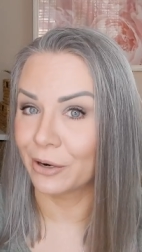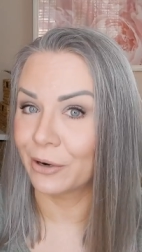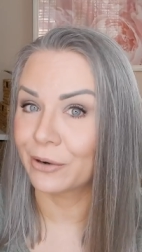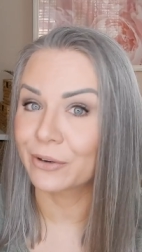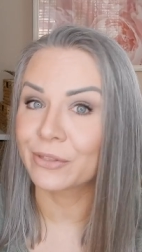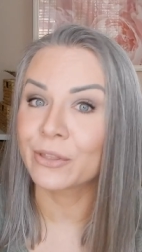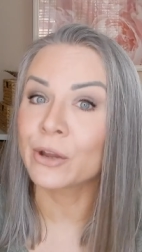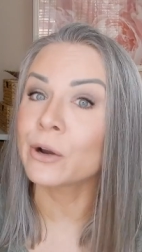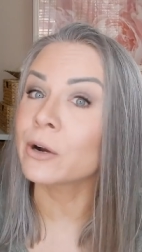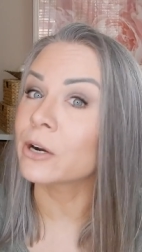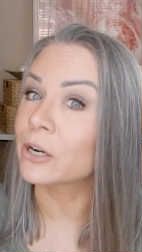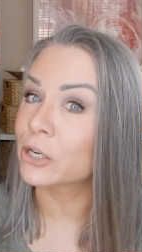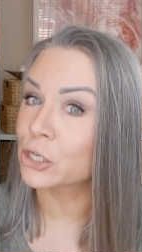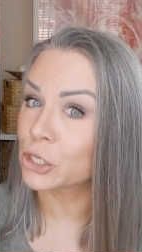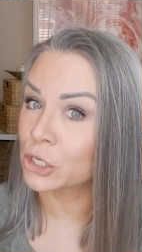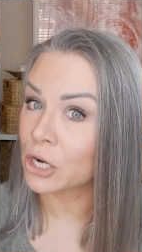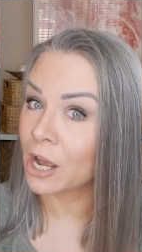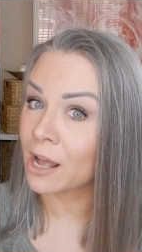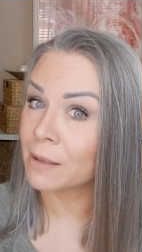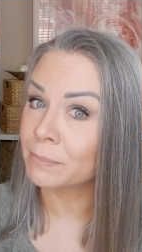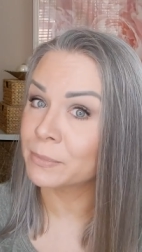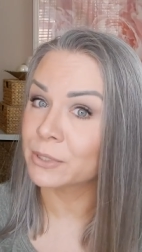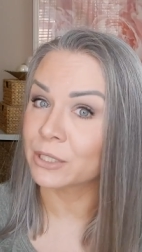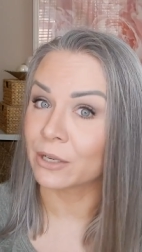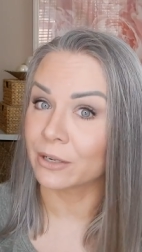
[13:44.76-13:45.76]
there, there are
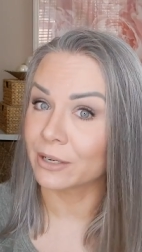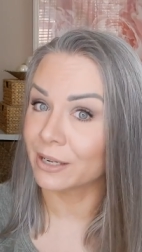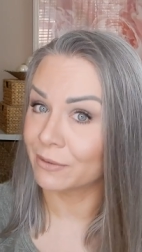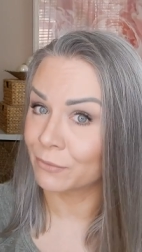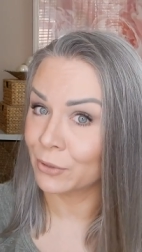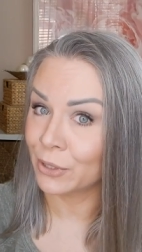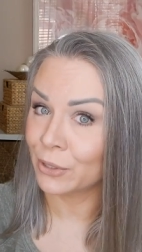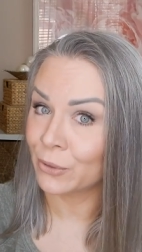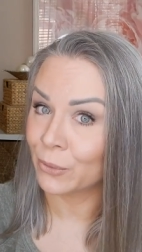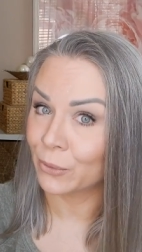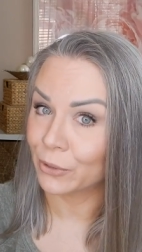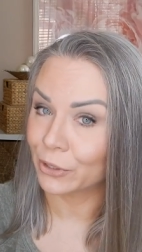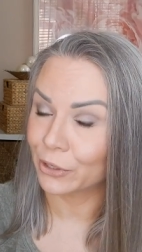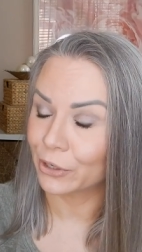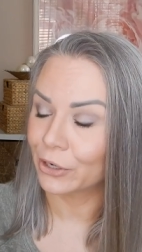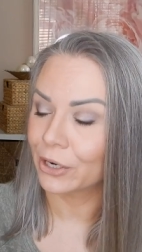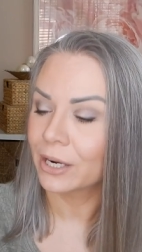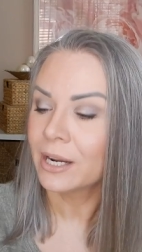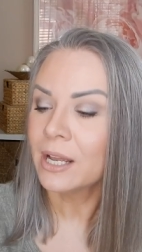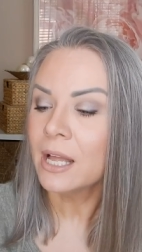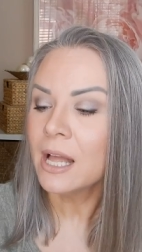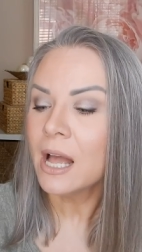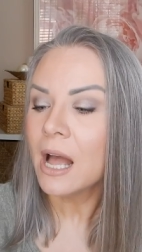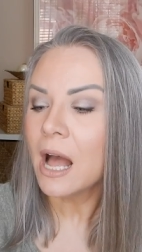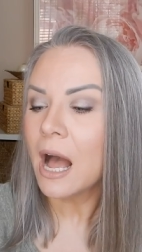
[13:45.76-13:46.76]
shops on every corner.